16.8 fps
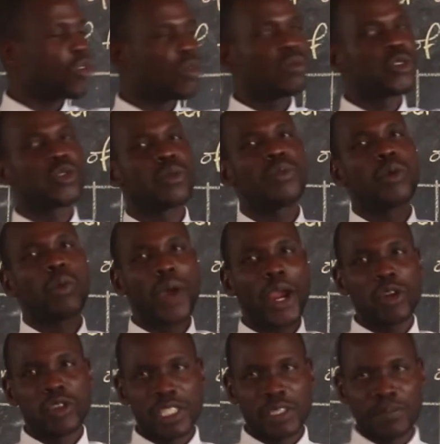room to be
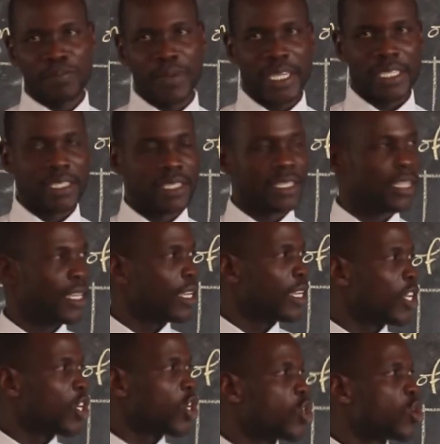well spaced,
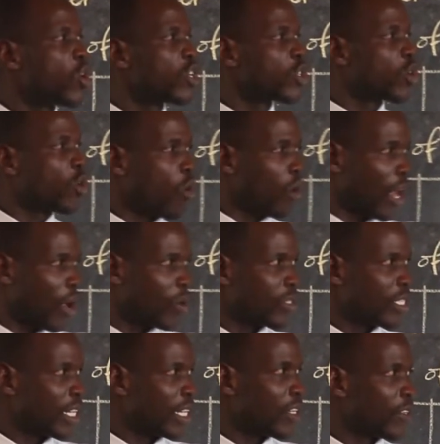not
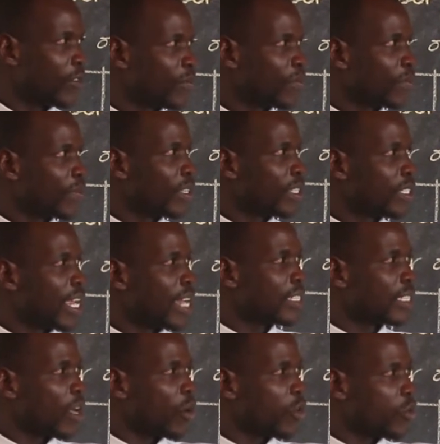crowded.
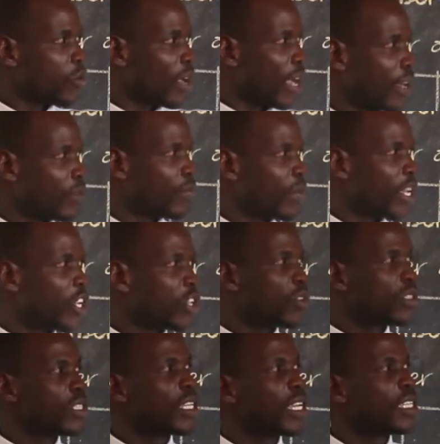That's how you can make
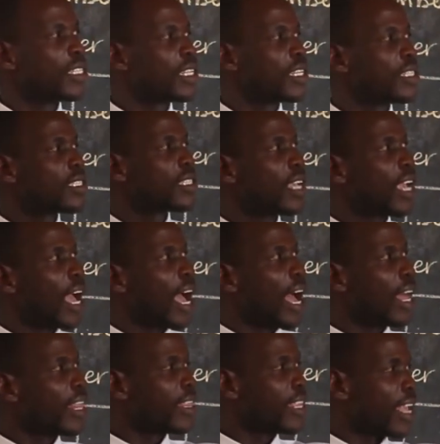your sentence,
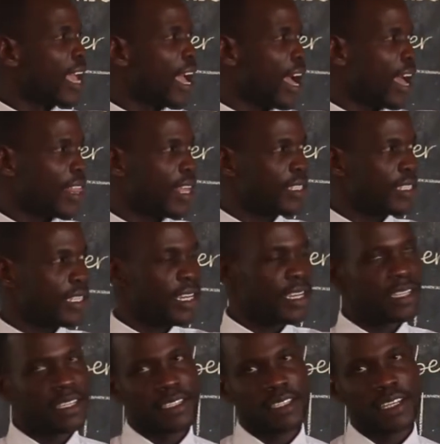and there are other
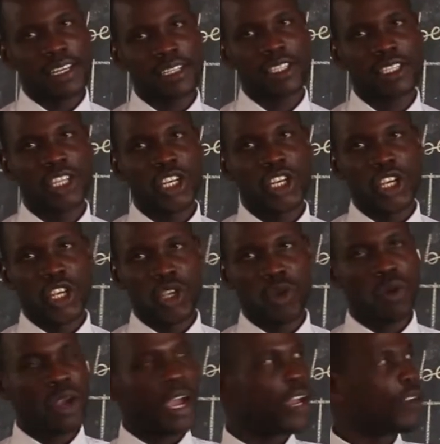sentences
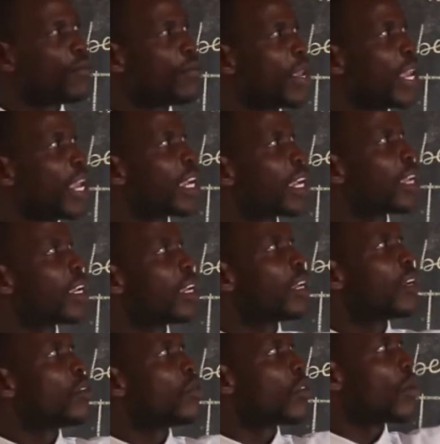you can make
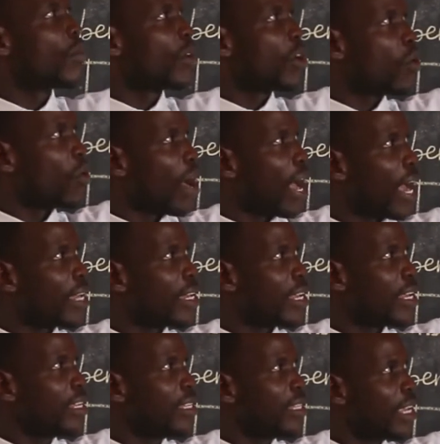from the word
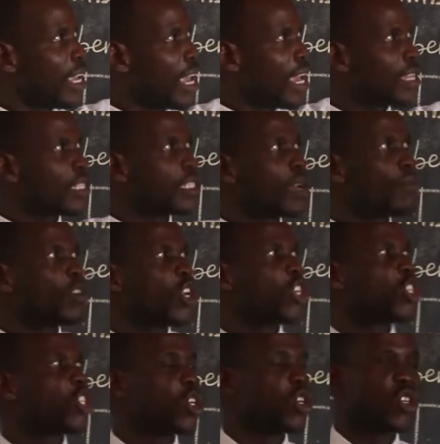
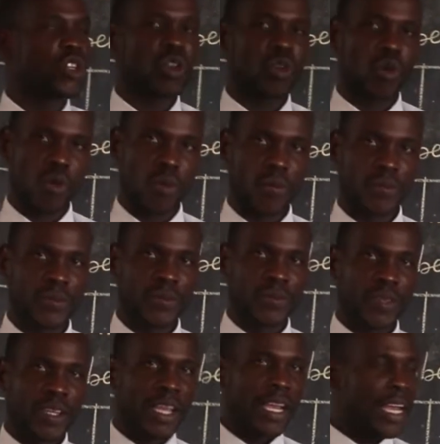examination room.
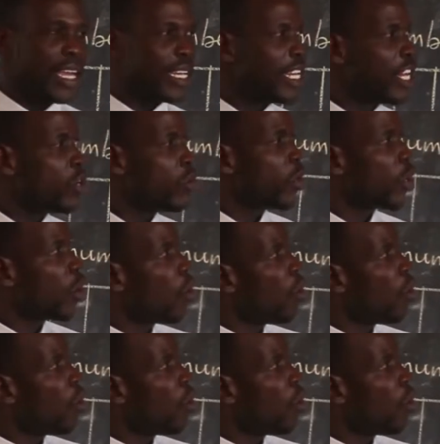Then we